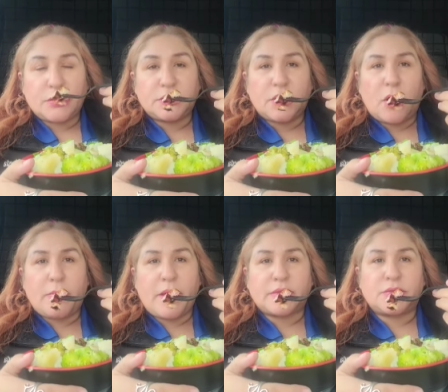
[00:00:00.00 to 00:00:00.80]
This is
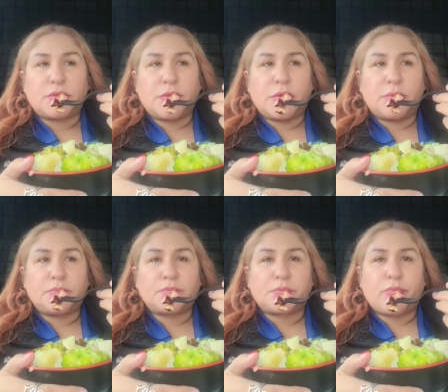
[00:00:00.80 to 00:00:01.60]
called Maxx Grill.
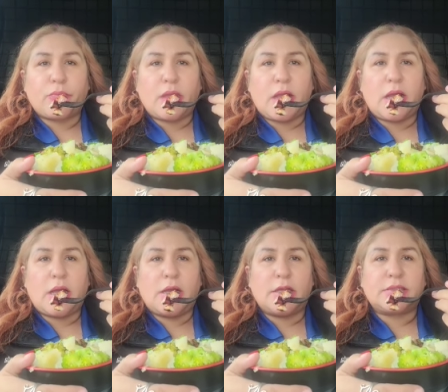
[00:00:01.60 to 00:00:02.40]

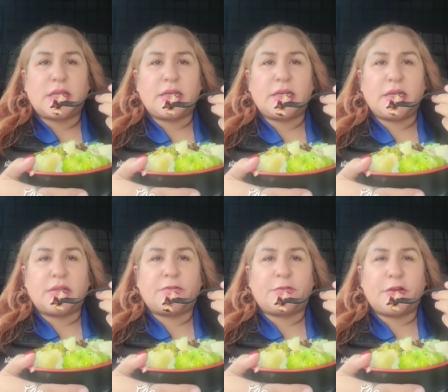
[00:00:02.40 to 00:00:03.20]
Uh, it's kind of
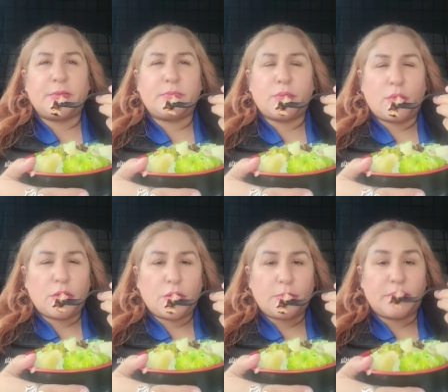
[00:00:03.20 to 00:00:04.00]
like Flame
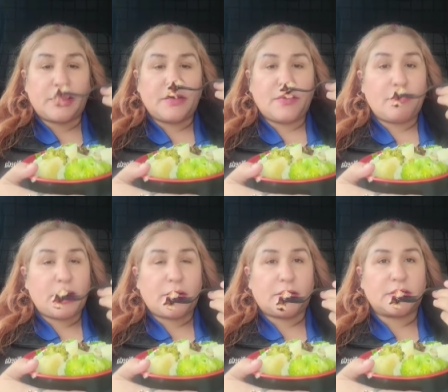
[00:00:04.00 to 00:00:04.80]
Broiler, but even
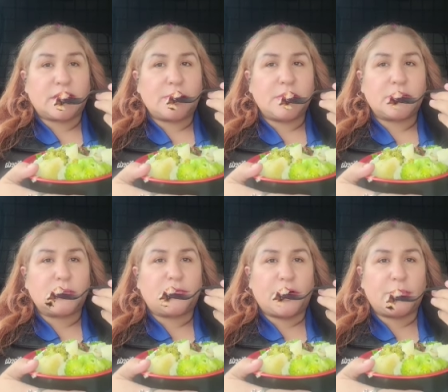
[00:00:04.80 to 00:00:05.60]
better because I've been
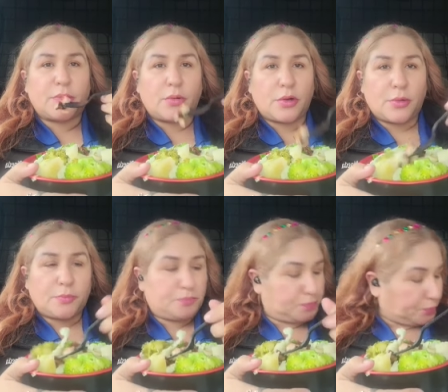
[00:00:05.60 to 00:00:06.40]
to Flame Broiler,